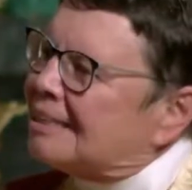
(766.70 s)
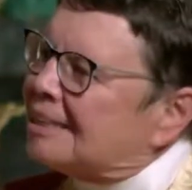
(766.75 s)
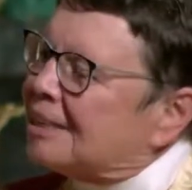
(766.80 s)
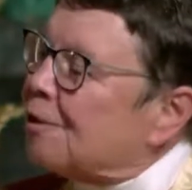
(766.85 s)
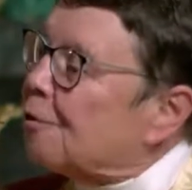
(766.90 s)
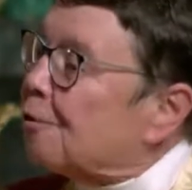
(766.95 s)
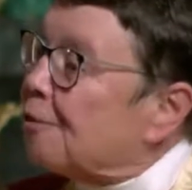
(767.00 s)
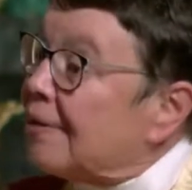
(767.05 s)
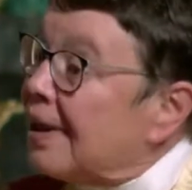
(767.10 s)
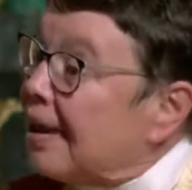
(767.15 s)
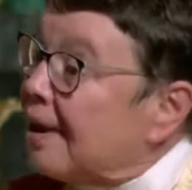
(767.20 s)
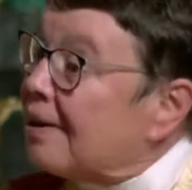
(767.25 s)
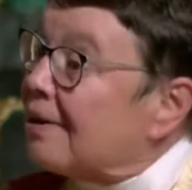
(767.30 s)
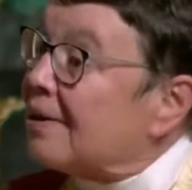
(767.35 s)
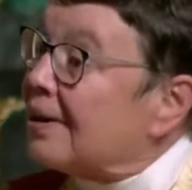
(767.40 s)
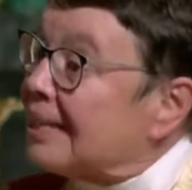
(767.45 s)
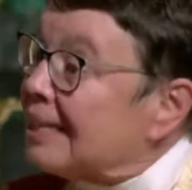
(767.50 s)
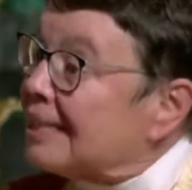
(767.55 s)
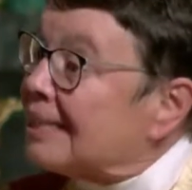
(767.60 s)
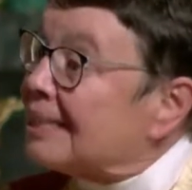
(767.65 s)
So
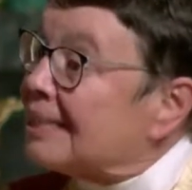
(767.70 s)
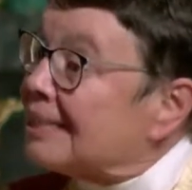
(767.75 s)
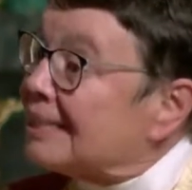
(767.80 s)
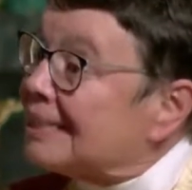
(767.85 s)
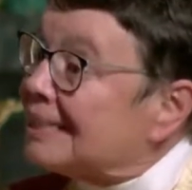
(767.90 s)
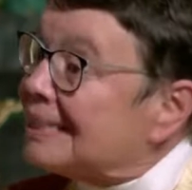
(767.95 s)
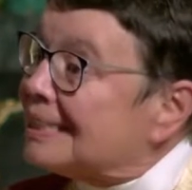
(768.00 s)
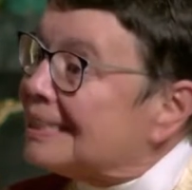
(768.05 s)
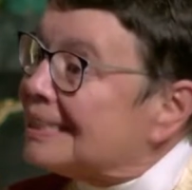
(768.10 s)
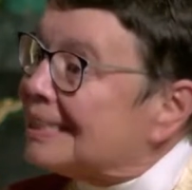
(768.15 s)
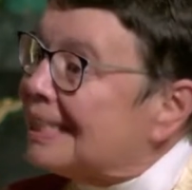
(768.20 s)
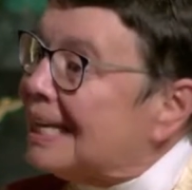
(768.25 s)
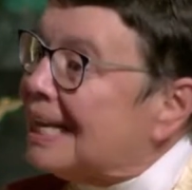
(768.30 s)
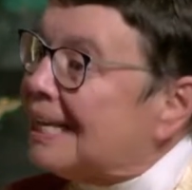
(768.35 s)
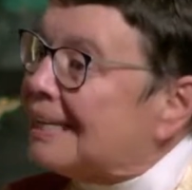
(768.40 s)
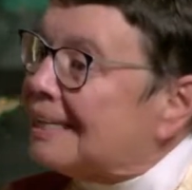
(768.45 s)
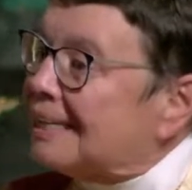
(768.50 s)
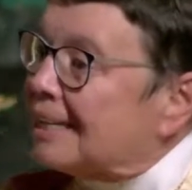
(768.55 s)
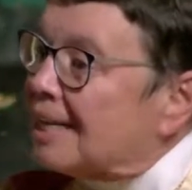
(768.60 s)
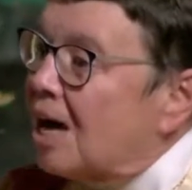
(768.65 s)
there is
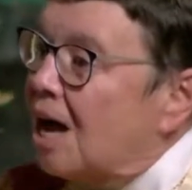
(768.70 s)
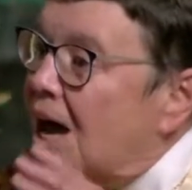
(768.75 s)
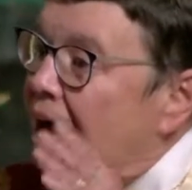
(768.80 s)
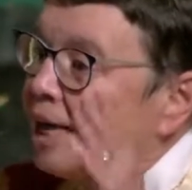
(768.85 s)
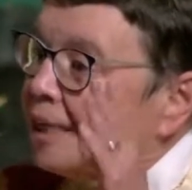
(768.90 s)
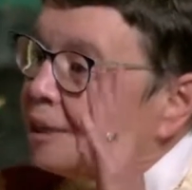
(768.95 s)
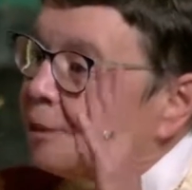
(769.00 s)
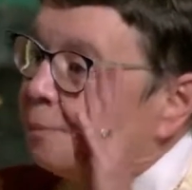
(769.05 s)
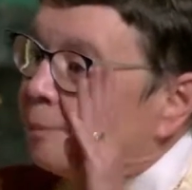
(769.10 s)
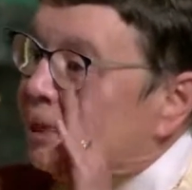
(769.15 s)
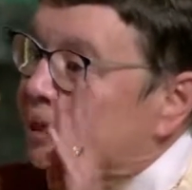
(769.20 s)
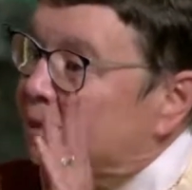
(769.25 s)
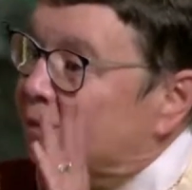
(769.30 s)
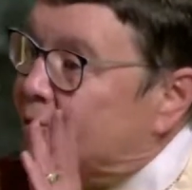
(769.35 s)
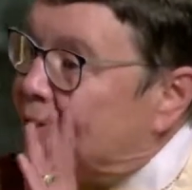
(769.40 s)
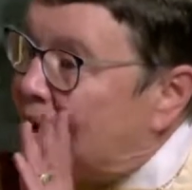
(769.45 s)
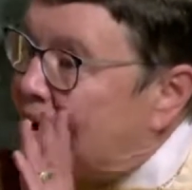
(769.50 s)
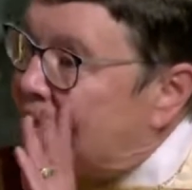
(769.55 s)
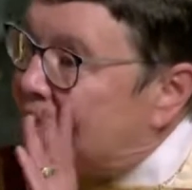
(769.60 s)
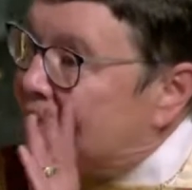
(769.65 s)
the cosmic
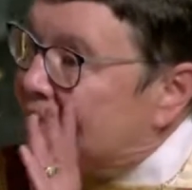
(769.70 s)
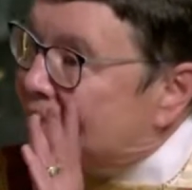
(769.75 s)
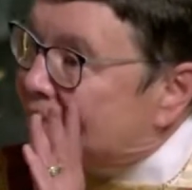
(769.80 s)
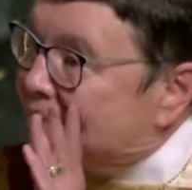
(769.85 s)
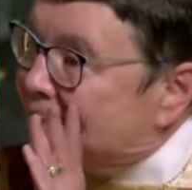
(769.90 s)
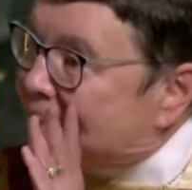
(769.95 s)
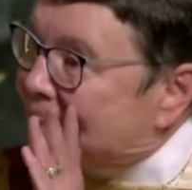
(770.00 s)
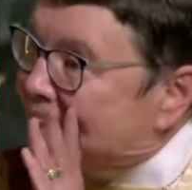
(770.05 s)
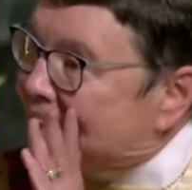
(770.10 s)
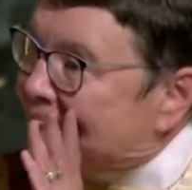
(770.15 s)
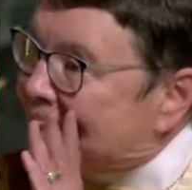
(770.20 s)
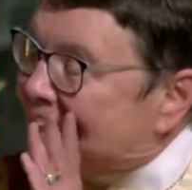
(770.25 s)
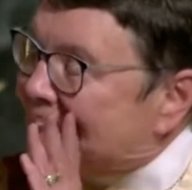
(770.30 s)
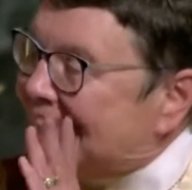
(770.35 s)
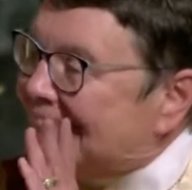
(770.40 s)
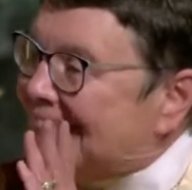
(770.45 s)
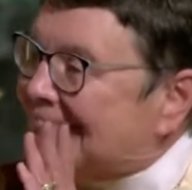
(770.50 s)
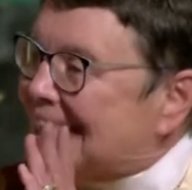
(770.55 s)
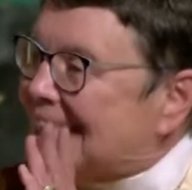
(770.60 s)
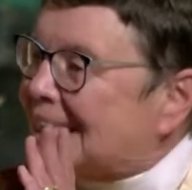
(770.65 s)
Christ
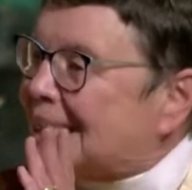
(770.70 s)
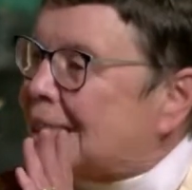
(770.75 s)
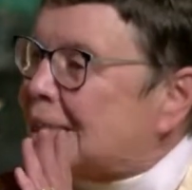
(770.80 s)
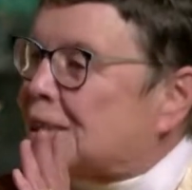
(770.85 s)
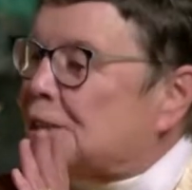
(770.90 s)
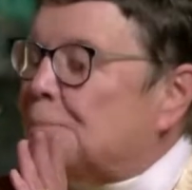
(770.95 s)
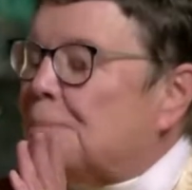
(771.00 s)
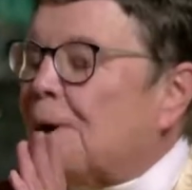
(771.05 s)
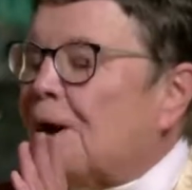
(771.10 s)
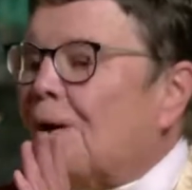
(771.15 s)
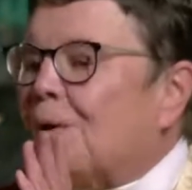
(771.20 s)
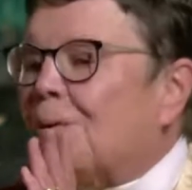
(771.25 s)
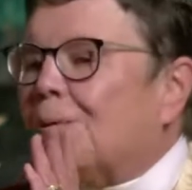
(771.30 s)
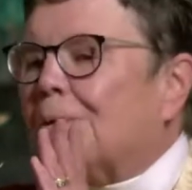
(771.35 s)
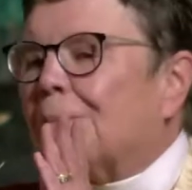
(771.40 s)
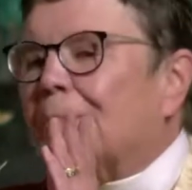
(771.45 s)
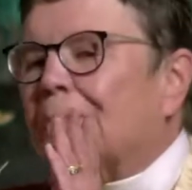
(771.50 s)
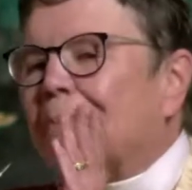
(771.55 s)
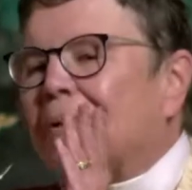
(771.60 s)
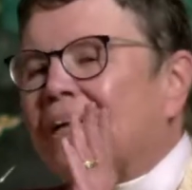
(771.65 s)
in this
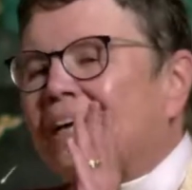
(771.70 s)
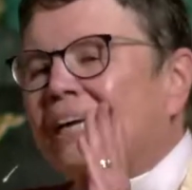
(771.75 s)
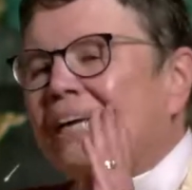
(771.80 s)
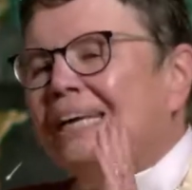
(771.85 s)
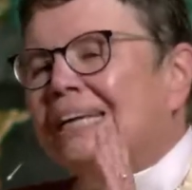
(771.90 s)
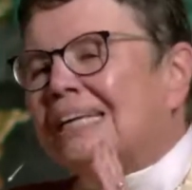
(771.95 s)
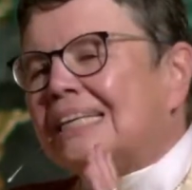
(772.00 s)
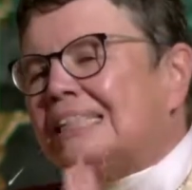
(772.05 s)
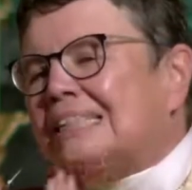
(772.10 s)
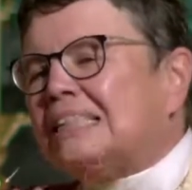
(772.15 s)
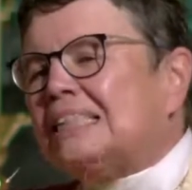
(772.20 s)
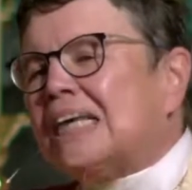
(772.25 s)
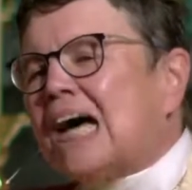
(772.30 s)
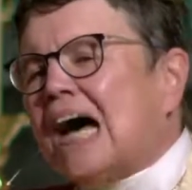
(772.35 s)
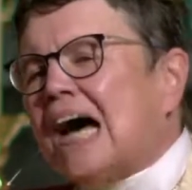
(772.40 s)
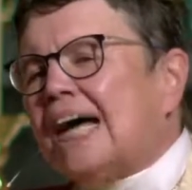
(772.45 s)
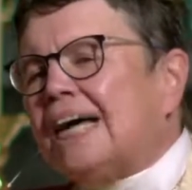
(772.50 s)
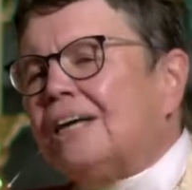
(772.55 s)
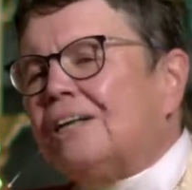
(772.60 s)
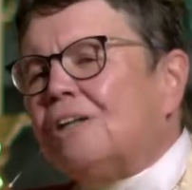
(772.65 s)
poem, in
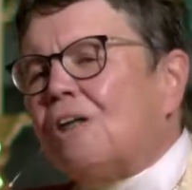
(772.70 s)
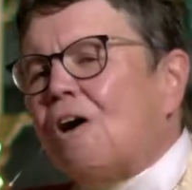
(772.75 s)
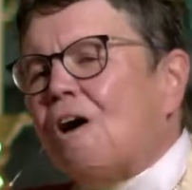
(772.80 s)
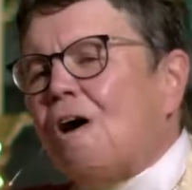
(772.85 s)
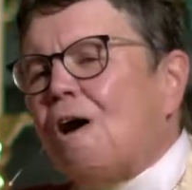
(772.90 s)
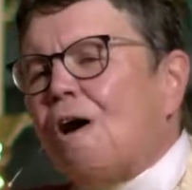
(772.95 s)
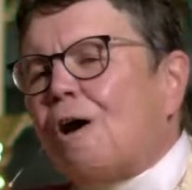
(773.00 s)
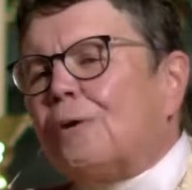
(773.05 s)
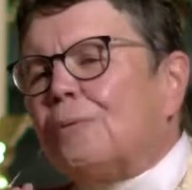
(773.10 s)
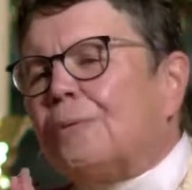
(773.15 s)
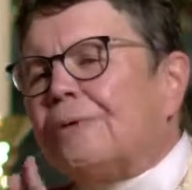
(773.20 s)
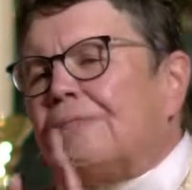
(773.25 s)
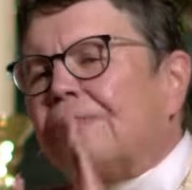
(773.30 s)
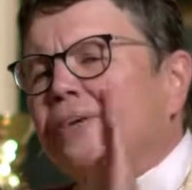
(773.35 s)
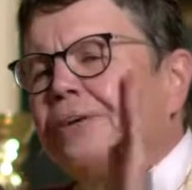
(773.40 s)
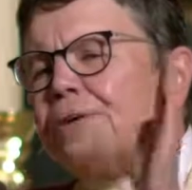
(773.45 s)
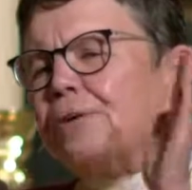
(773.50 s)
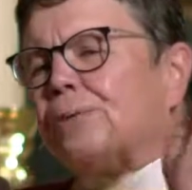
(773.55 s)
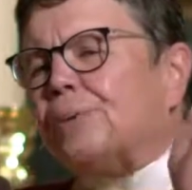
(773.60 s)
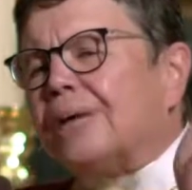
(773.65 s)
dialogue
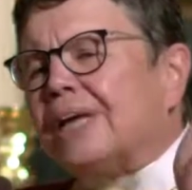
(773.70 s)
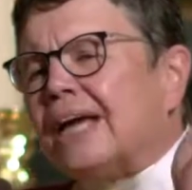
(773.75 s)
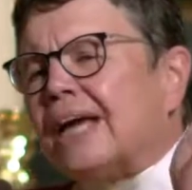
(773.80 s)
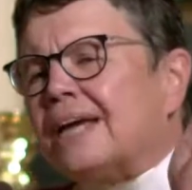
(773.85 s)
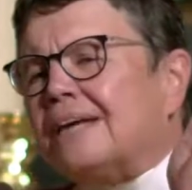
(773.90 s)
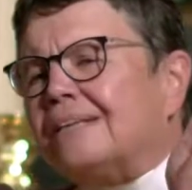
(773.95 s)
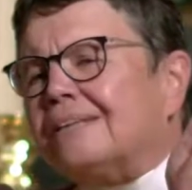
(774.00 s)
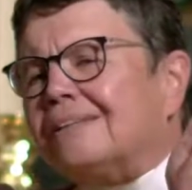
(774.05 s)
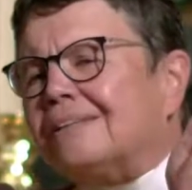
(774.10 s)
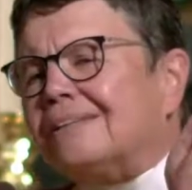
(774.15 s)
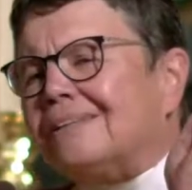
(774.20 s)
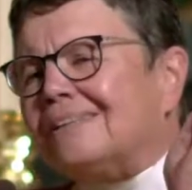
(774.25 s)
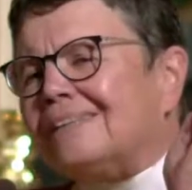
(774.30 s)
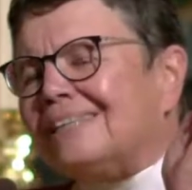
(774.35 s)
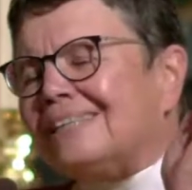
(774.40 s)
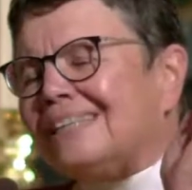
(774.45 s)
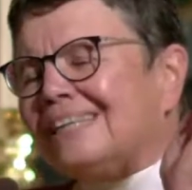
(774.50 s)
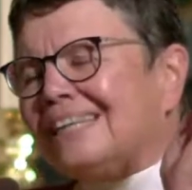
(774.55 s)
with the Creator,